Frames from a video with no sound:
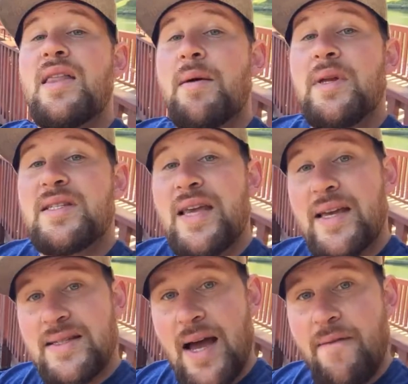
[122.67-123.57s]
That means
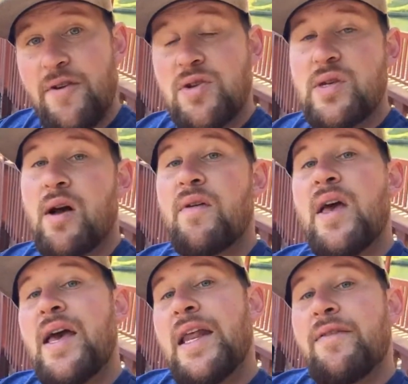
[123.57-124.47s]
taking time for yourself.
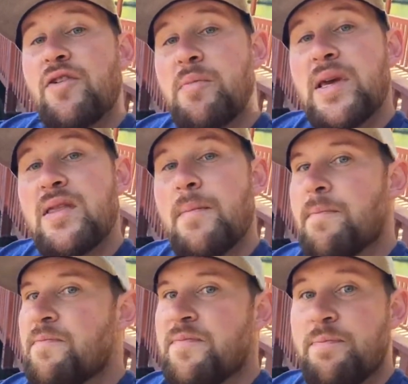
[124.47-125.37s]
And if you're being the
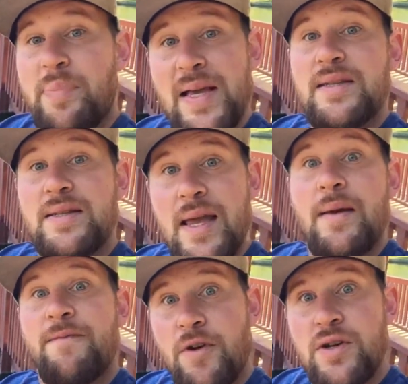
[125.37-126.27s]
best
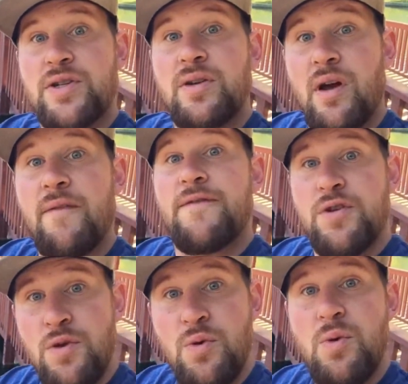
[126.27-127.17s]
damn version of
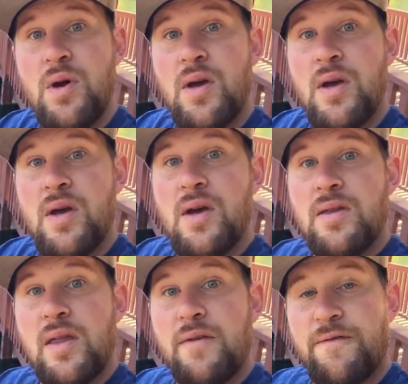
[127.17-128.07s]
you,
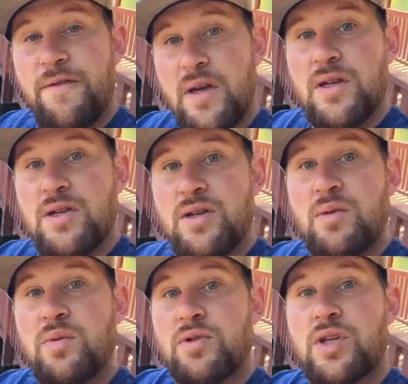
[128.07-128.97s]
and the fish
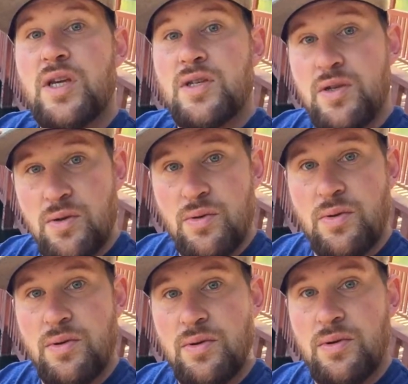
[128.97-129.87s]
will chase you,
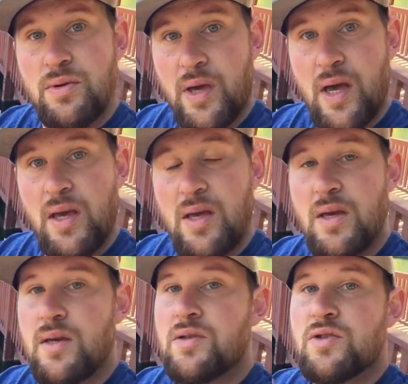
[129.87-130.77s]
okay?
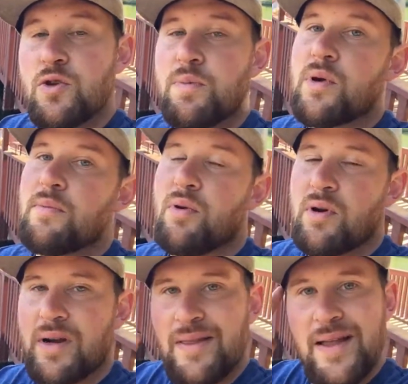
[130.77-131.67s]
Super
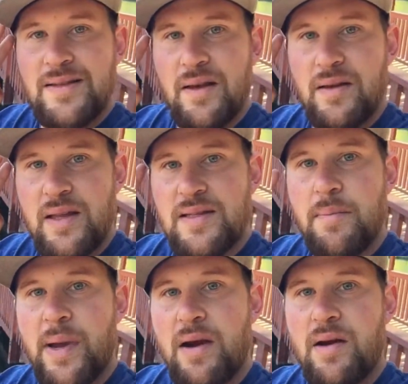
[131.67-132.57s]
important, and that's a
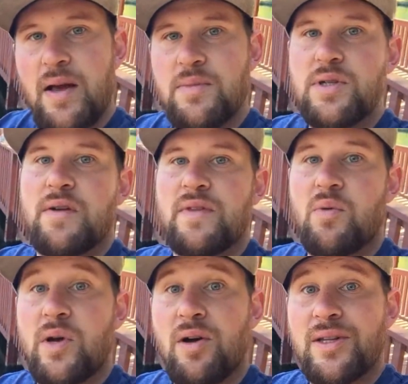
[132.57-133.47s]
paradigm shift that
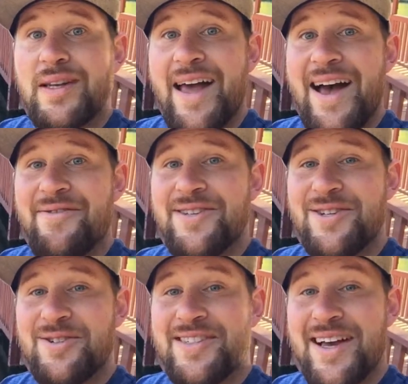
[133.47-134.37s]
we all need to have at
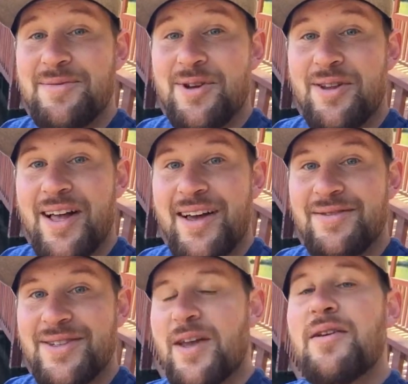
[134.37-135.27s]
certain times in our lives.
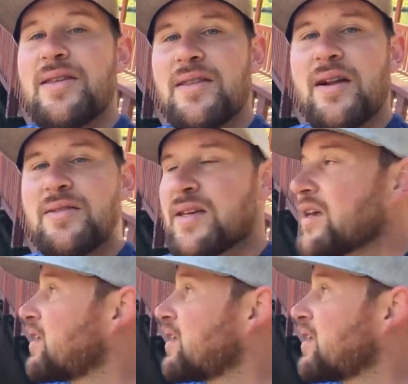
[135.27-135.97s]
The other thing that I'll tell you,